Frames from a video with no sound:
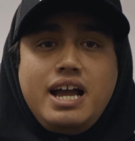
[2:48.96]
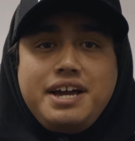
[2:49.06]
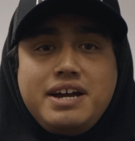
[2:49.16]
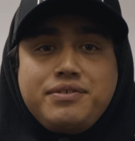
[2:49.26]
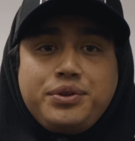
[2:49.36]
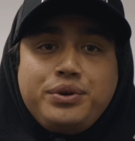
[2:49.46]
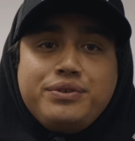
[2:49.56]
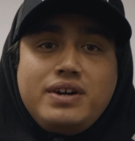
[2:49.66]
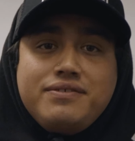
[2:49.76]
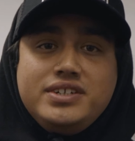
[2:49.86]
And after 3 to
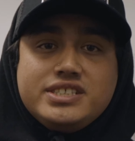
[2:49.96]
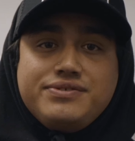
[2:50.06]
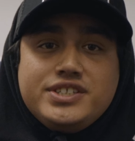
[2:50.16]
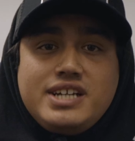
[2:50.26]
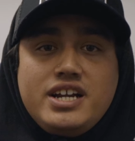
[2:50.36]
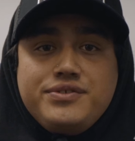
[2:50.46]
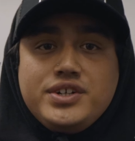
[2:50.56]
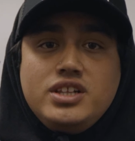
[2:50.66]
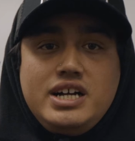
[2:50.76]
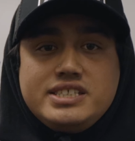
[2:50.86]
5 years, if you're tired of your
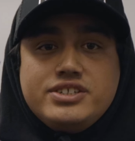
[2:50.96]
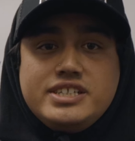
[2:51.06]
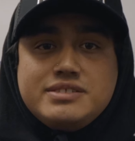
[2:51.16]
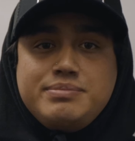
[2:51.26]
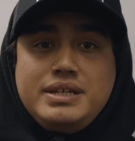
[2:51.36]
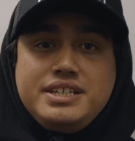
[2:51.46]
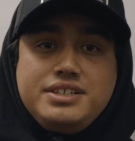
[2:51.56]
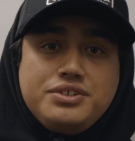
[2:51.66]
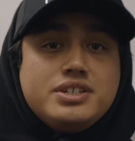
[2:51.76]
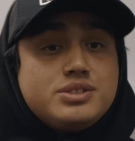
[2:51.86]
glossy iridescent pink,
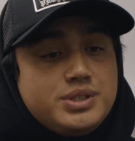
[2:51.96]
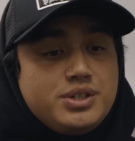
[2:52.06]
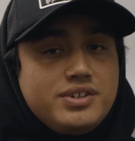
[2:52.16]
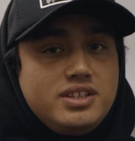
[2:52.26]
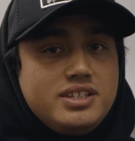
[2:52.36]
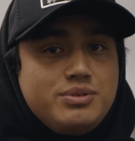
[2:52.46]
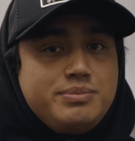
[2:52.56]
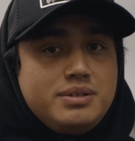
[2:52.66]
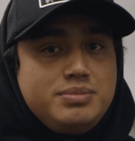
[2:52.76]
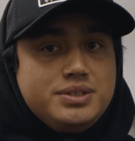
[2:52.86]
you can switch over to liquid
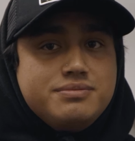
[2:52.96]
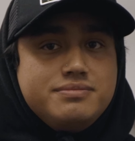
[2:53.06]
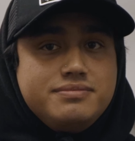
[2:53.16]
metal blue.